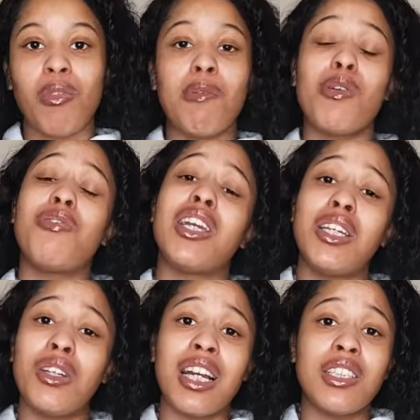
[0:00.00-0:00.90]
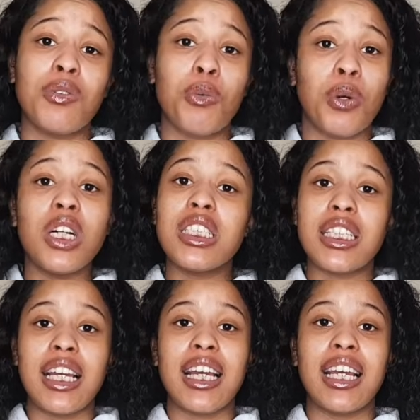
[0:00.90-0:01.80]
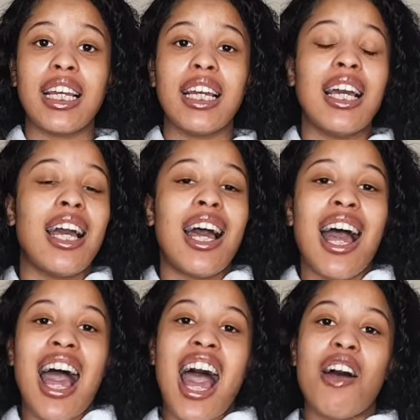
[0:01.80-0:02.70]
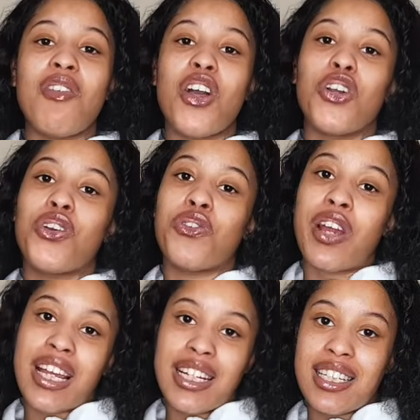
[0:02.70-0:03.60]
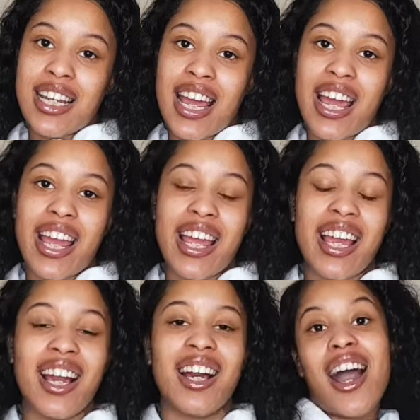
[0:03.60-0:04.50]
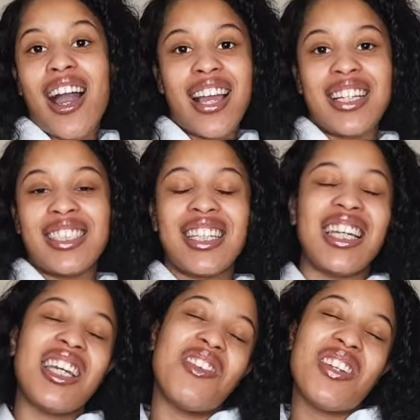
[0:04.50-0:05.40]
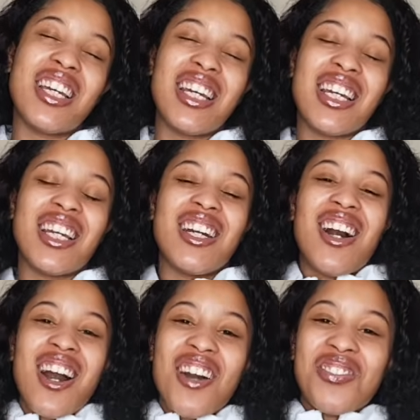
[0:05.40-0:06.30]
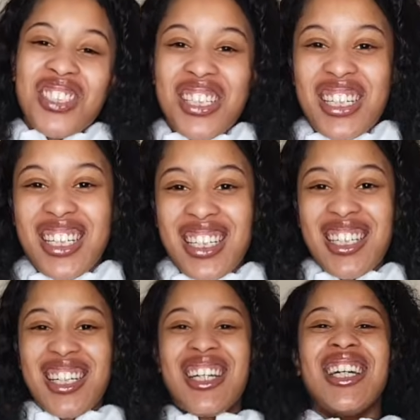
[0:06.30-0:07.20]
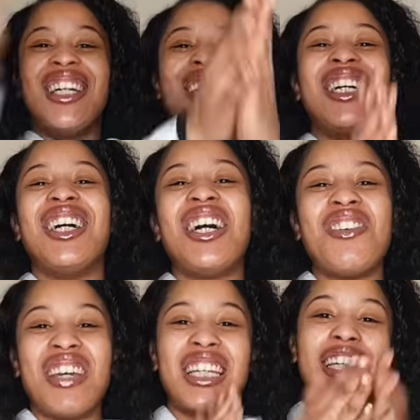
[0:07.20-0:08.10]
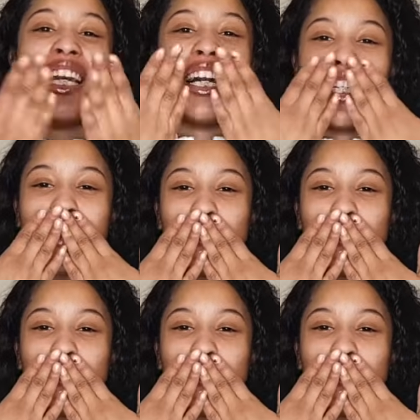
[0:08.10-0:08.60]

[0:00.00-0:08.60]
But thank you guys for watching. Have a great day, night, evening, afternoon. Thank you, guys.